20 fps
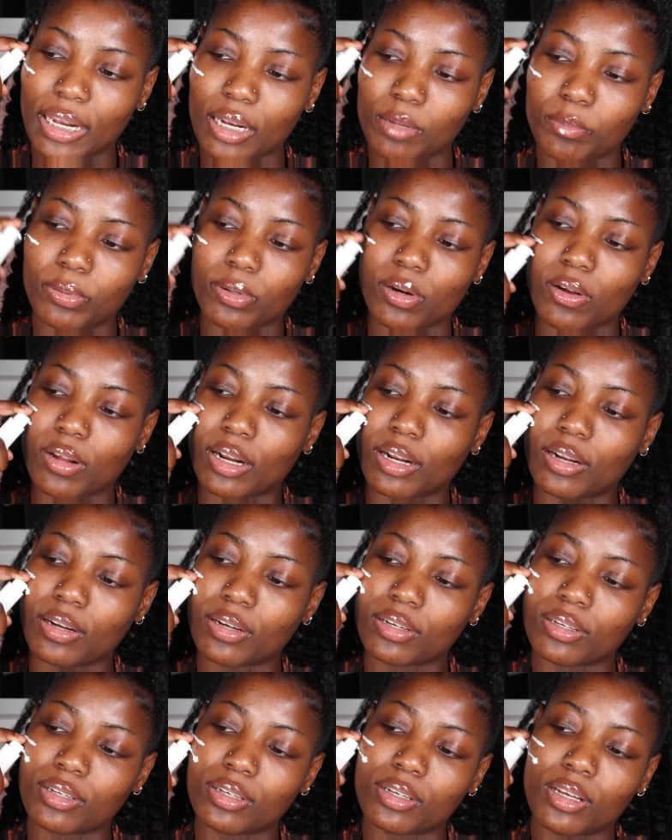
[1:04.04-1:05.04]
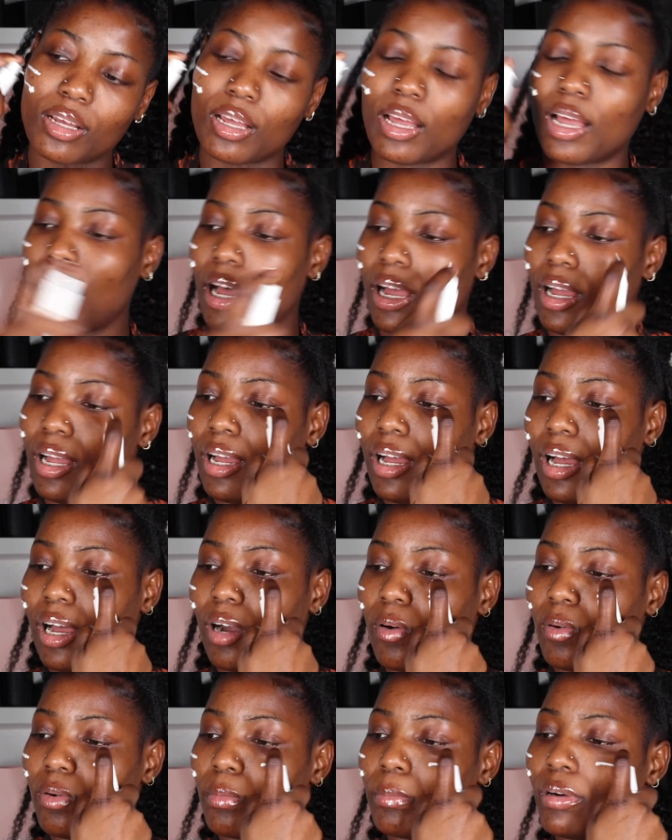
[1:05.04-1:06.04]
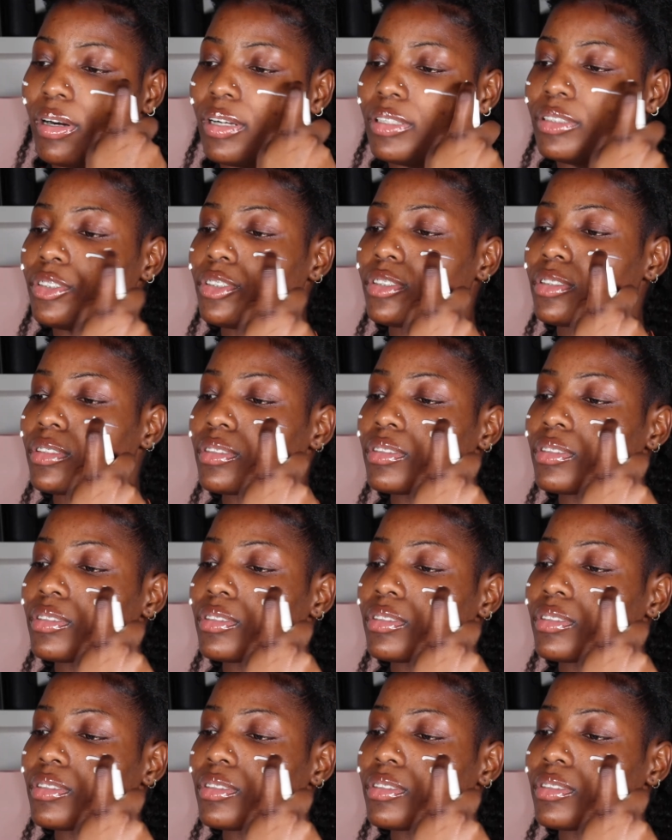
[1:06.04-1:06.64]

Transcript: and put on a whole bunch,